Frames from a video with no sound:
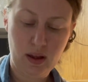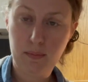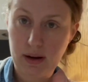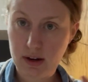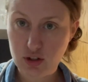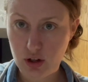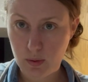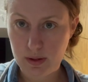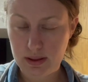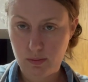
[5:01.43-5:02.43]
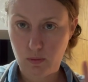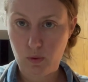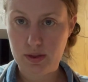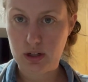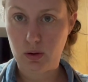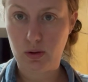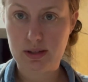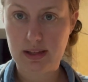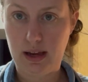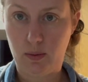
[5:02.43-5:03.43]
But I'll show you what the dough looks
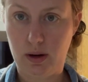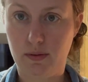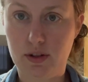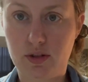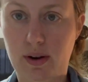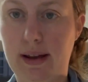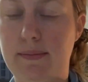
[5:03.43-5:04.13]
like whenever it's right.